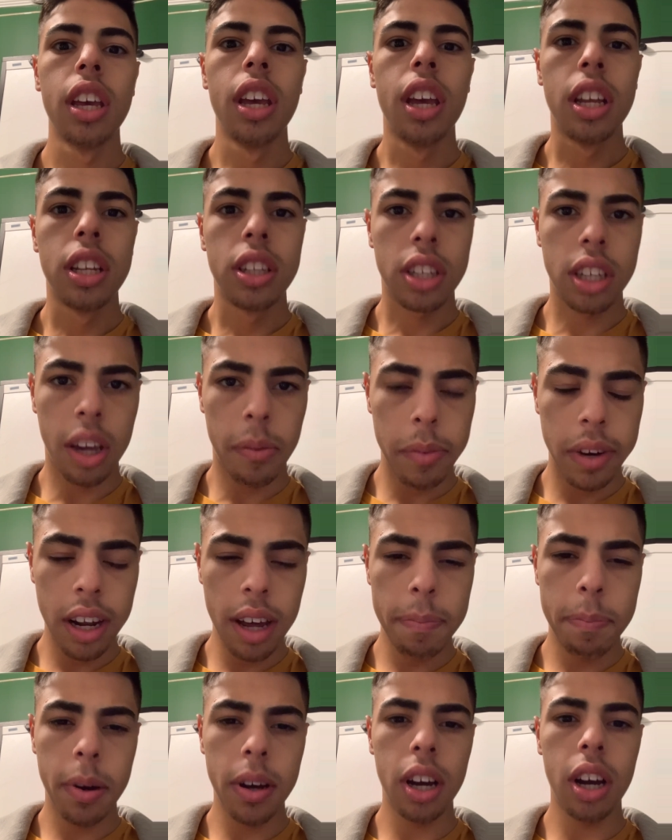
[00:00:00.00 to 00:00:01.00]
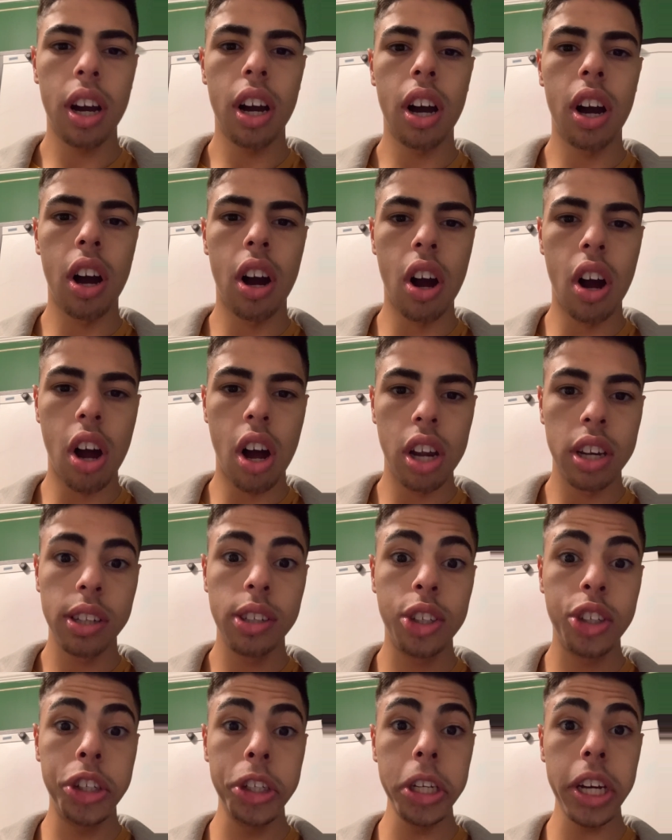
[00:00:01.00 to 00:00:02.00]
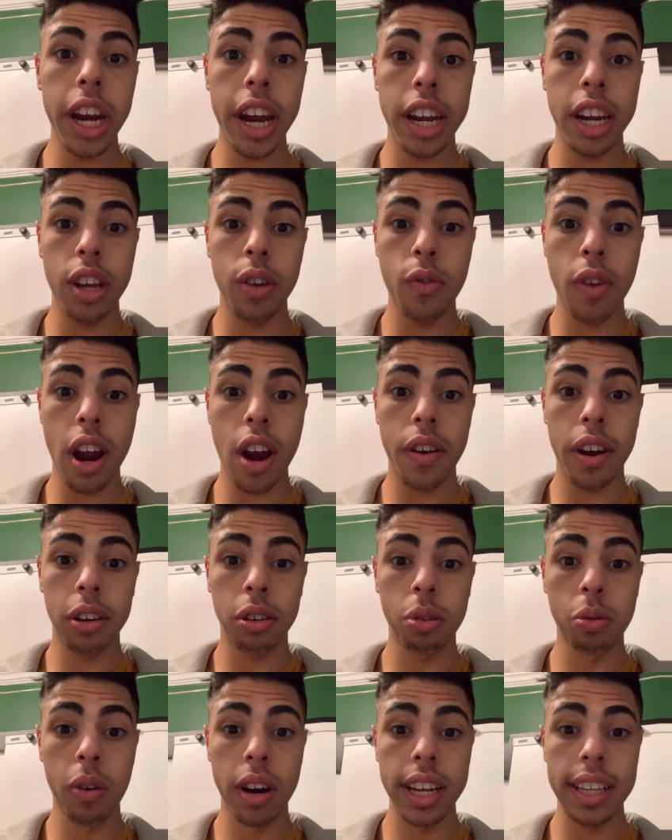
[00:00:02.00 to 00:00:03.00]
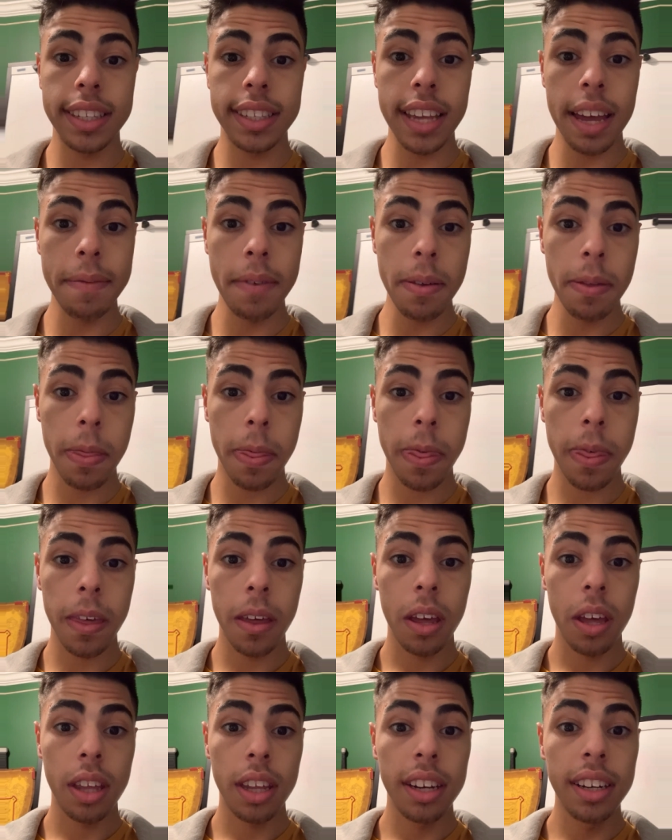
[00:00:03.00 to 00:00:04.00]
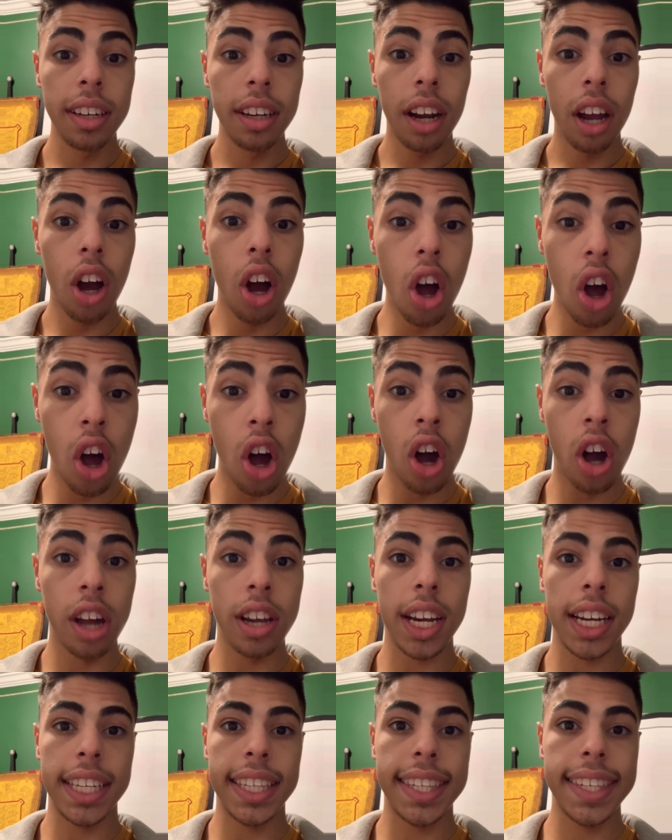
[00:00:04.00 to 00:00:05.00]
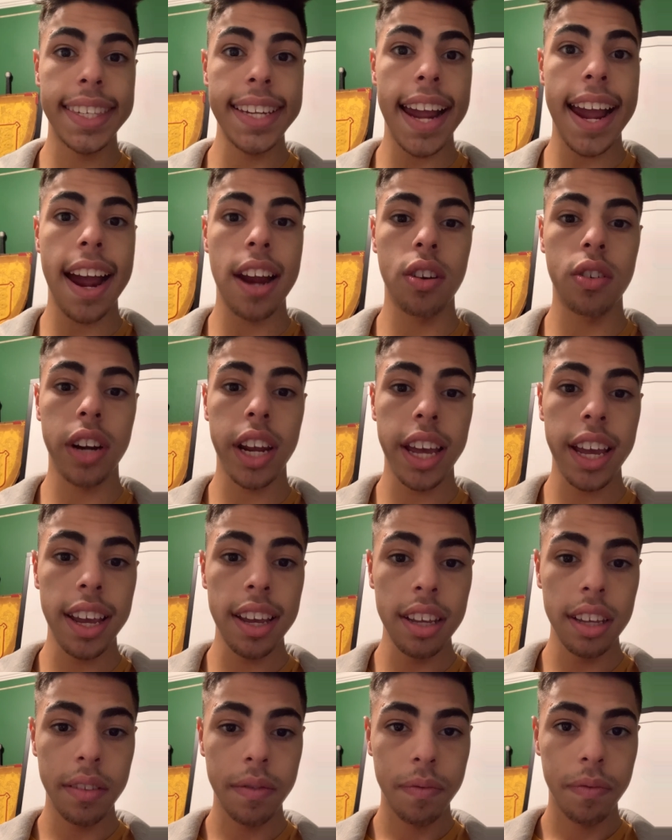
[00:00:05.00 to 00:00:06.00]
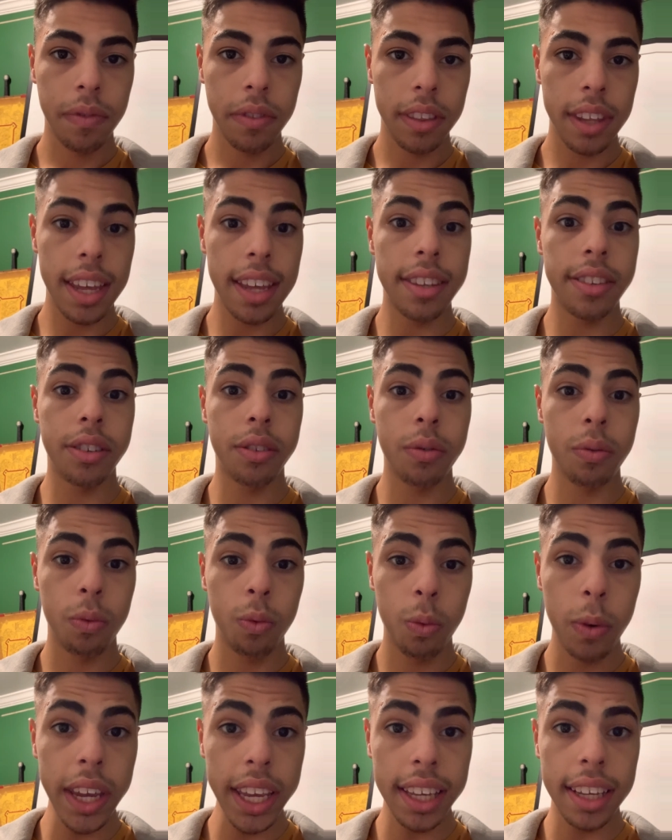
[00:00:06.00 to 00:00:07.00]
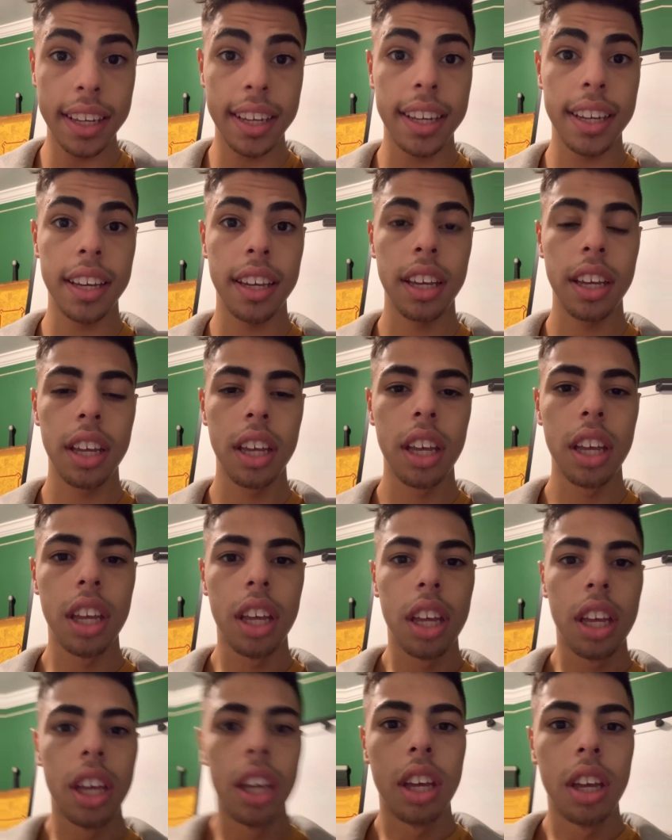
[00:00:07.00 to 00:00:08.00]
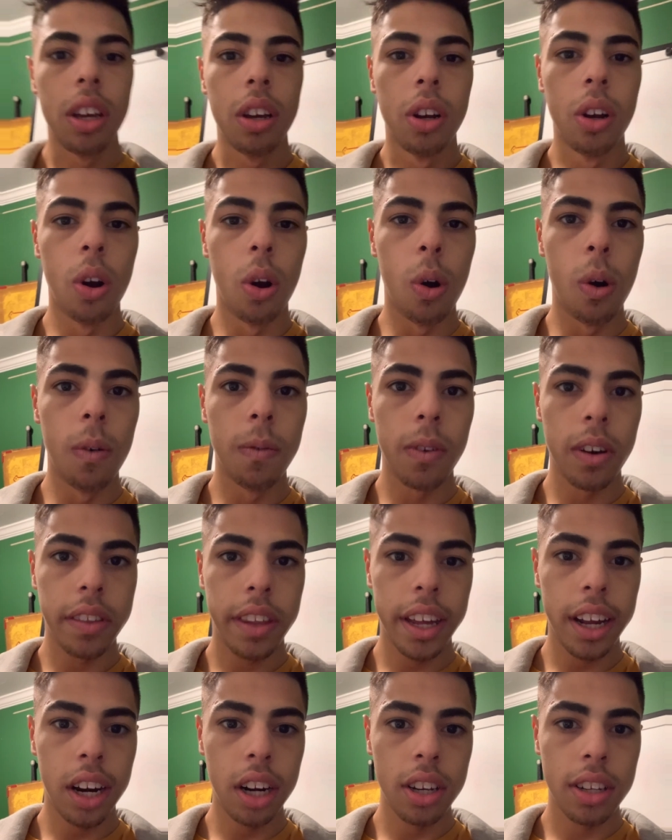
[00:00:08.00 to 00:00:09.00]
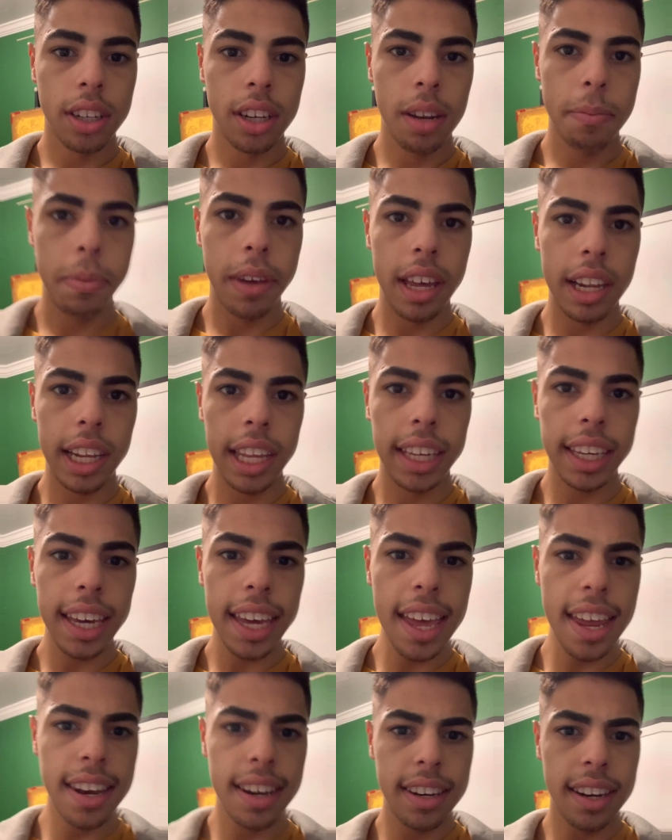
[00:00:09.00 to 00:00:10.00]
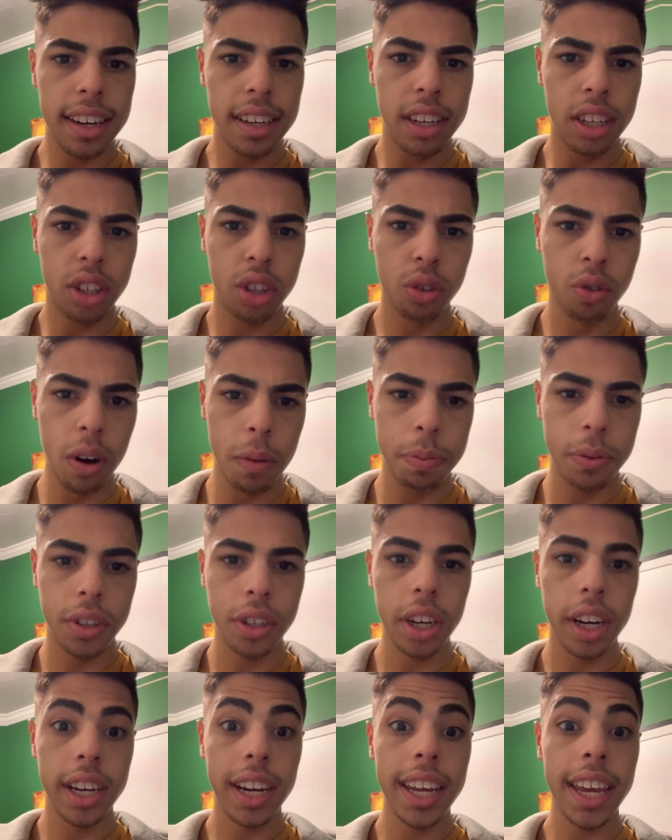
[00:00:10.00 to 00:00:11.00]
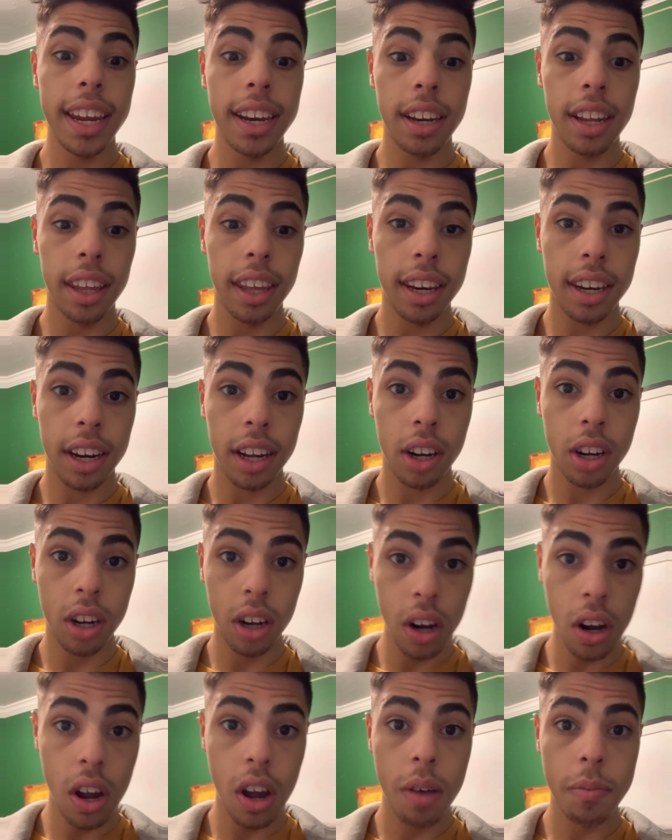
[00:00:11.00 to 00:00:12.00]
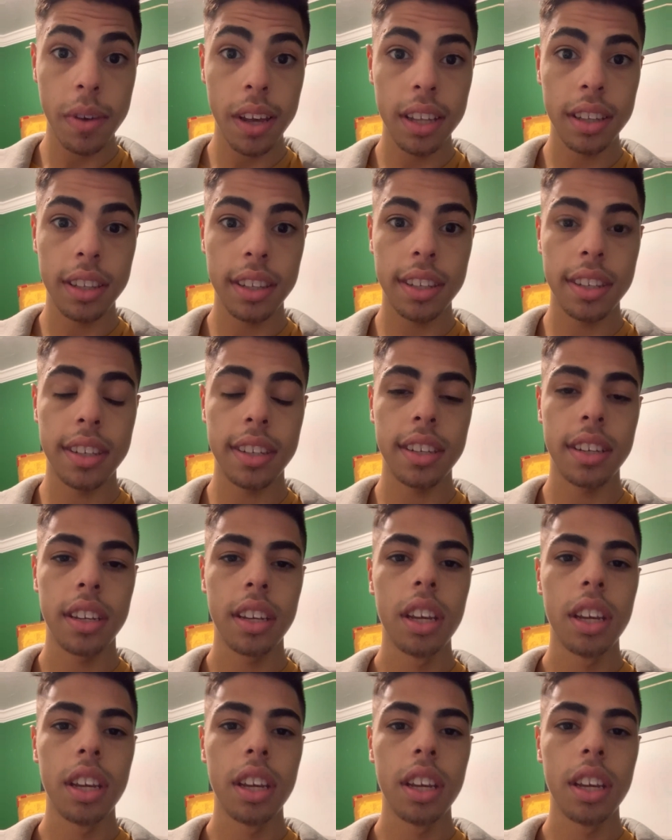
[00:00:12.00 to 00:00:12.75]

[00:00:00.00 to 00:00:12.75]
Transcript: It's coming up on January 27th on Saturday this week. Go over there. There's going to be a link in the description and in the comments.